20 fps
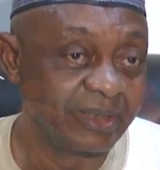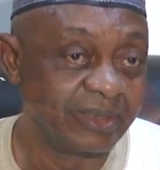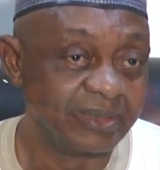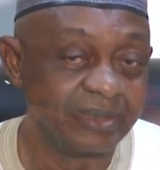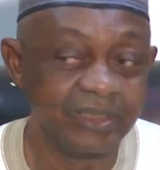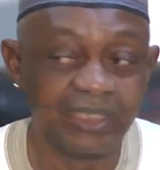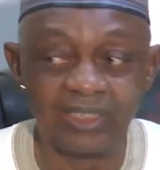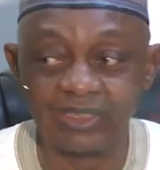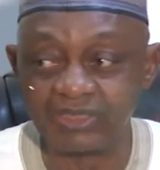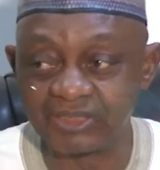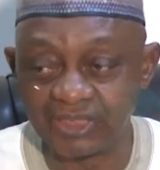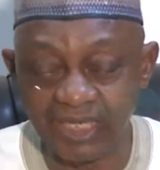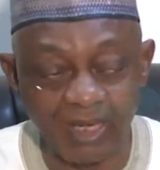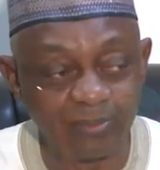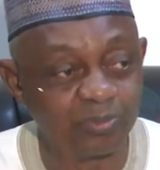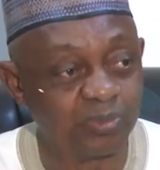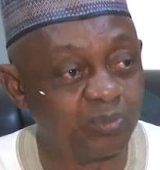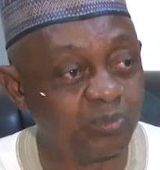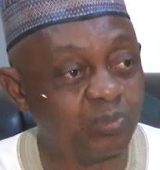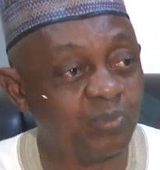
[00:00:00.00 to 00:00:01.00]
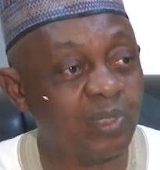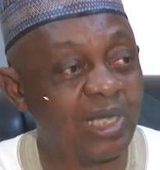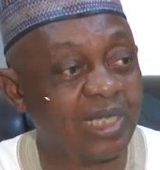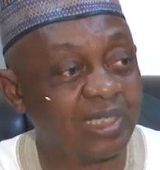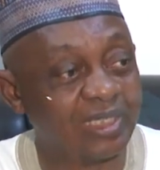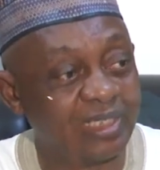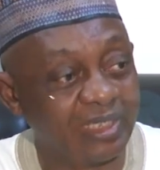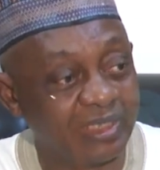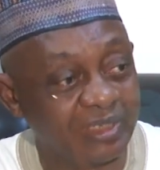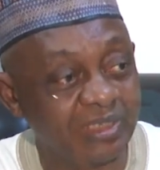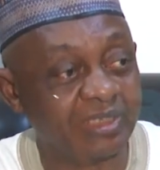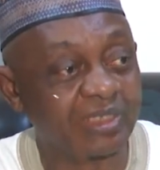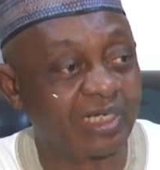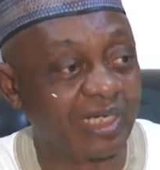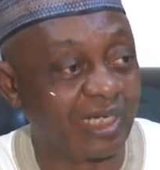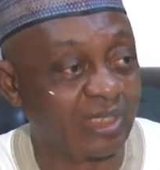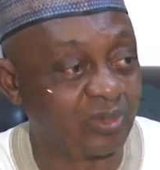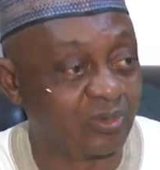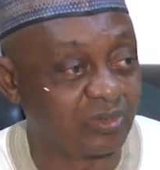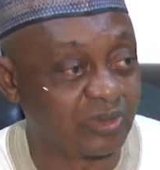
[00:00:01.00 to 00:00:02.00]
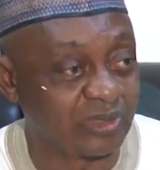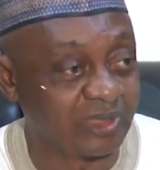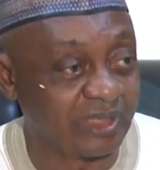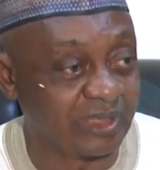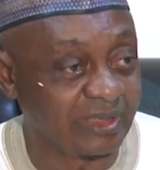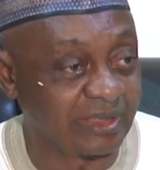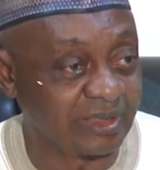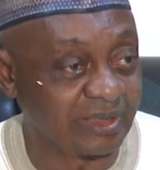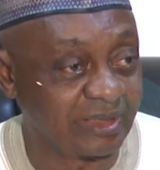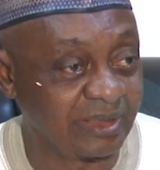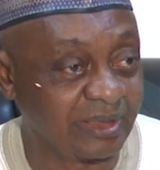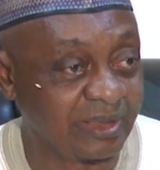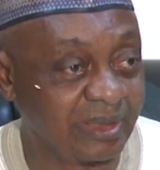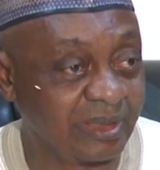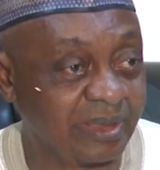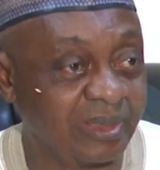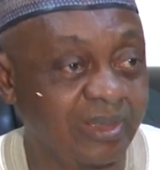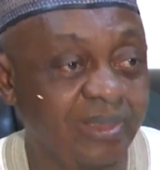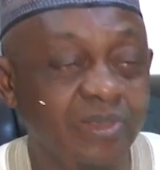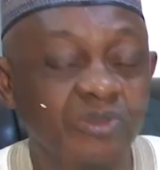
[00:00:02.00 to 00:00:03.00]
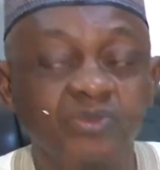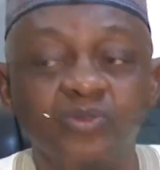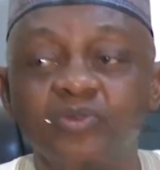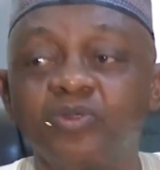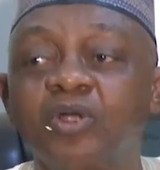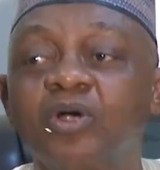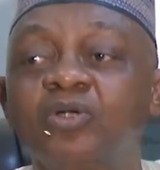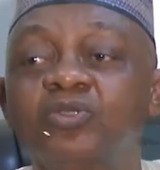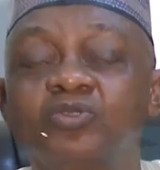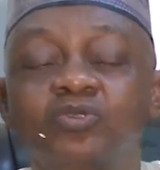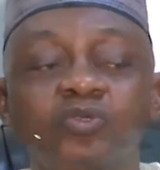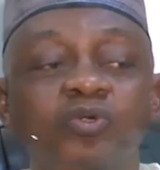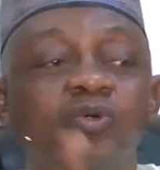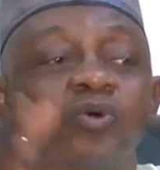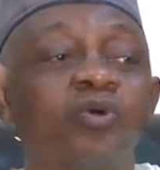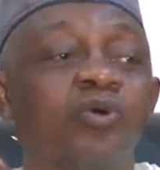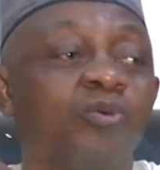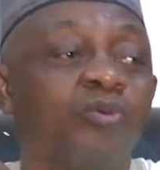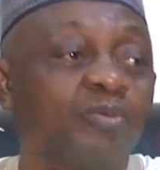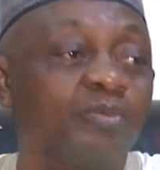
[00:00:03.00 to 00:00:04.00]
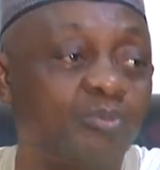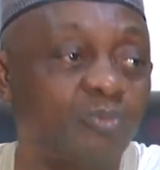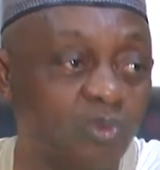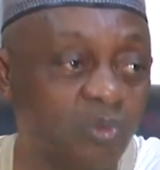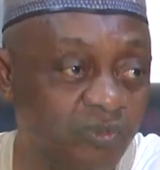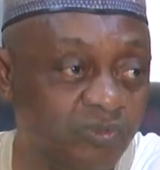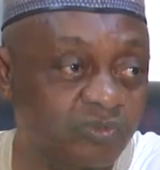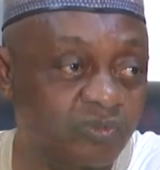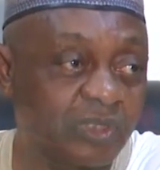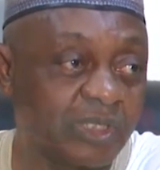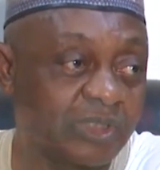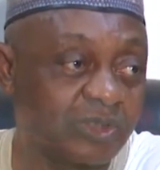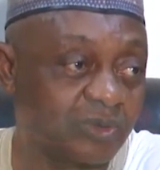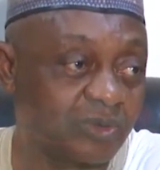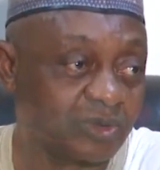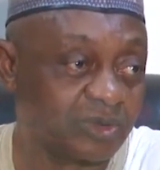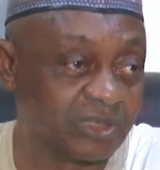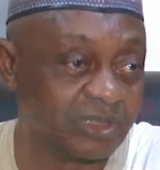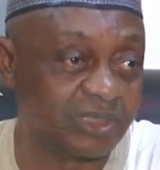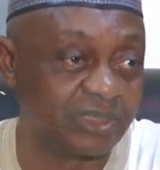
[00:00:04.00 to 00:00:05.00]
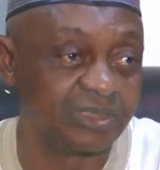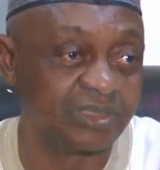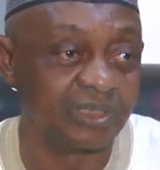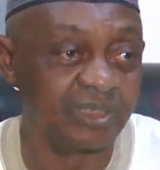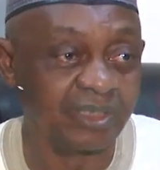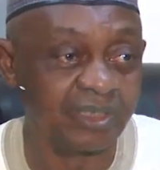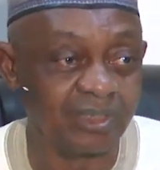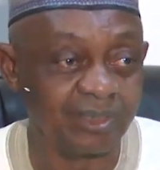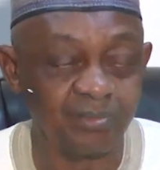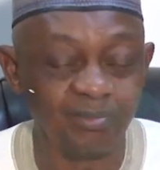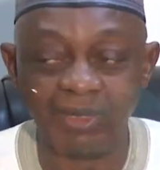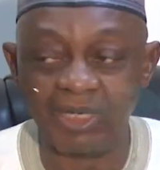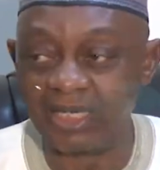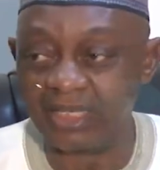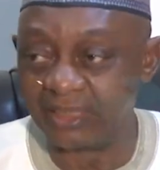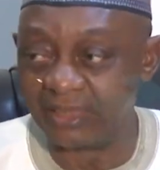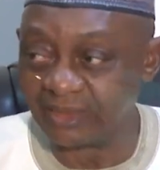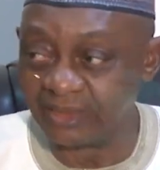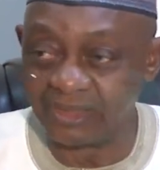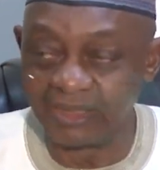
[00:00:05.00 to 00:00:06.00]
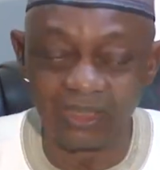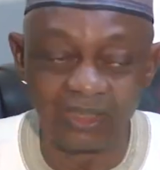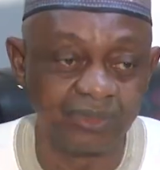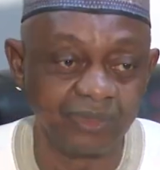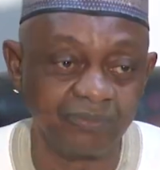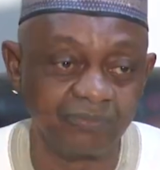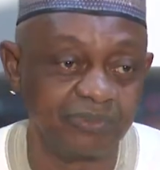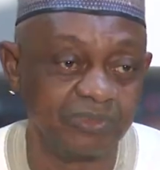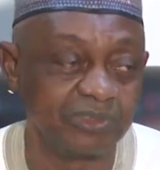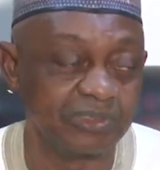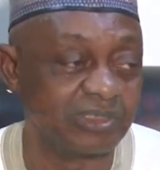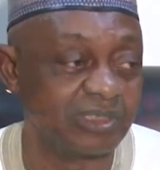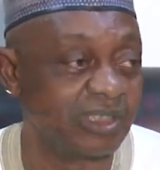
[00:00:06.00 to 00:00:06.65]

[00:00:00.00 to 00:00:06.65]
the example we are laying in Kano State, should also move to Edo State by the end of this